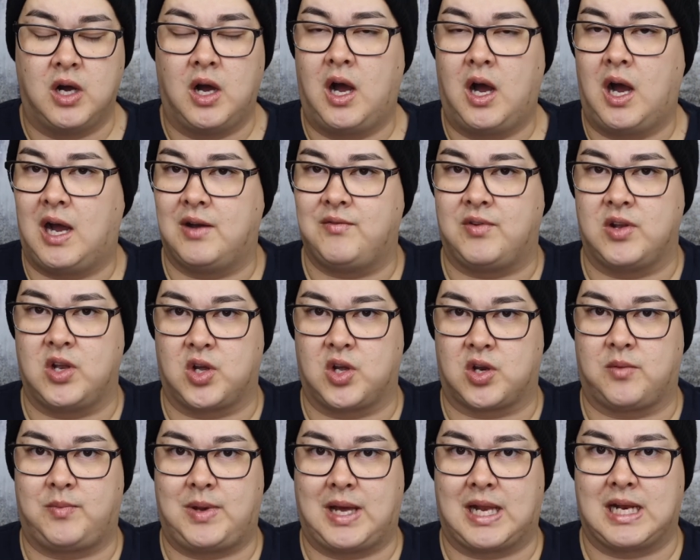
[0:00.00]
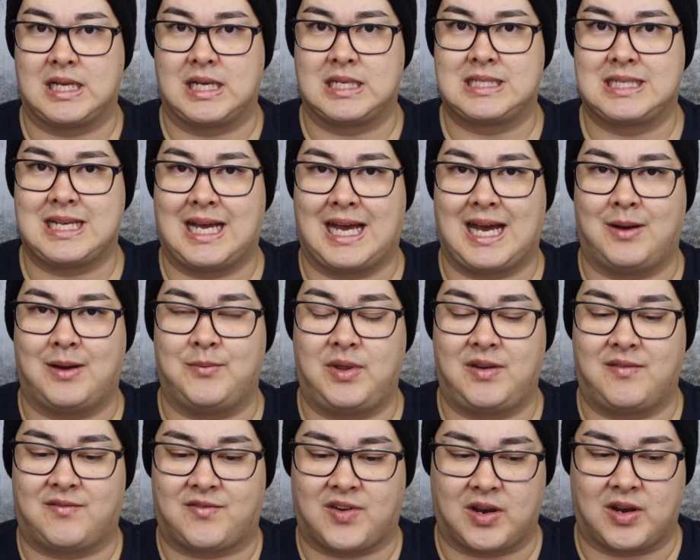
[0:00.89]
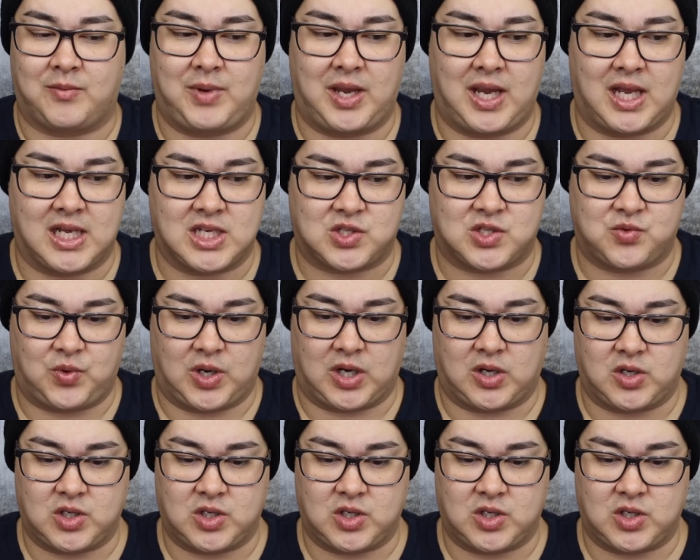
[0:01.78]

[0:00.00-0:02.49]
I have a lot of palettes um, in front of me as well.